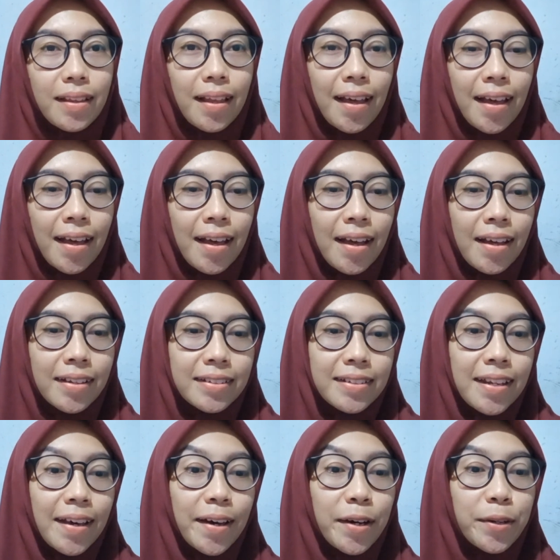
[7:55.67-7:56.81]
And
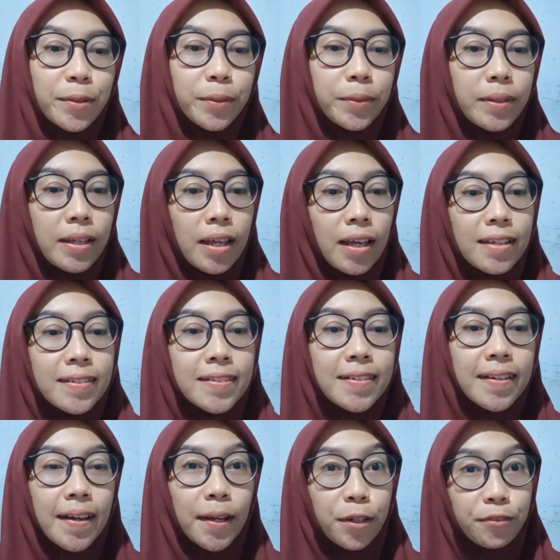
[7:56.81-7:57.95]
now it's the
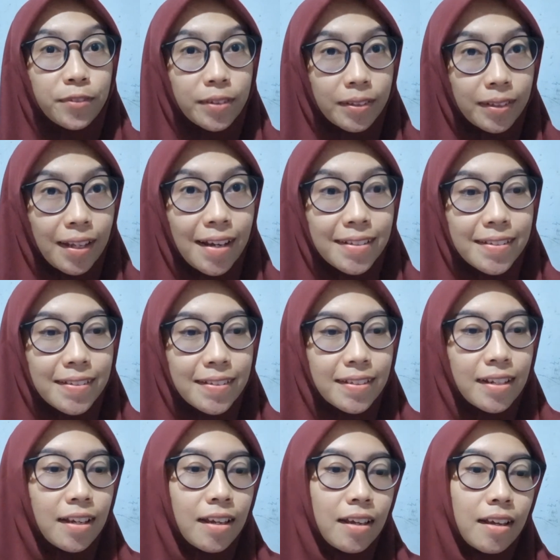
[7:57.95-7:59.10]
end of the class.
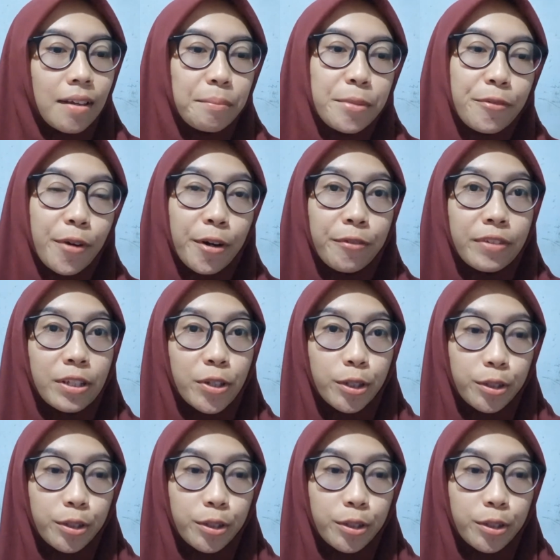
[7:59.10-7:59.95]
Before we go